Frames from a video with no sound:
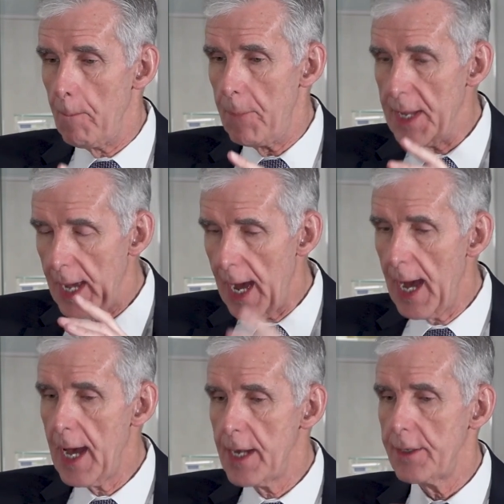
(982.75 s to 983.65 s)

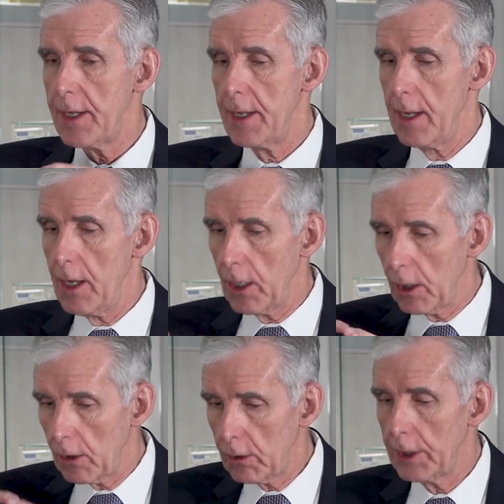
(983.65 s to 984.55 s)
beyond
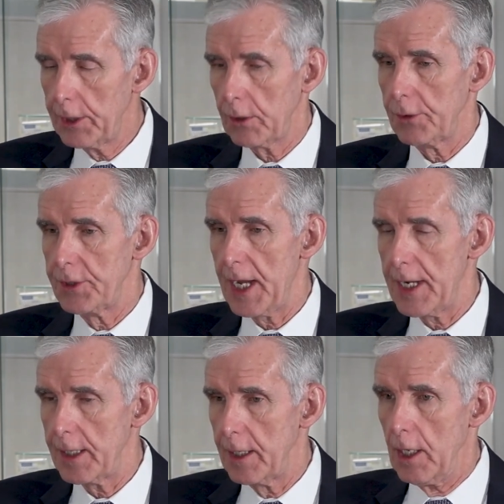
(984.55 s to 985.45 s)
clinical
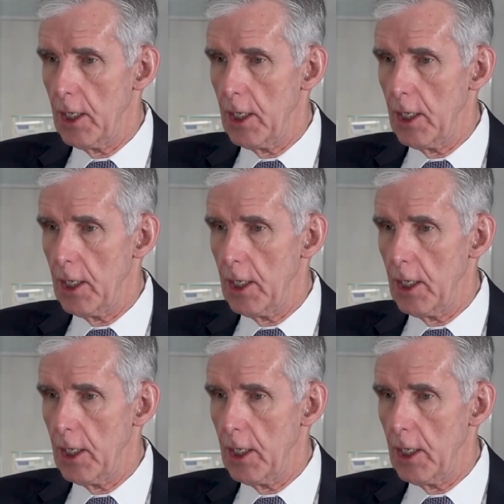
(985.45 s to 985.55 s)
data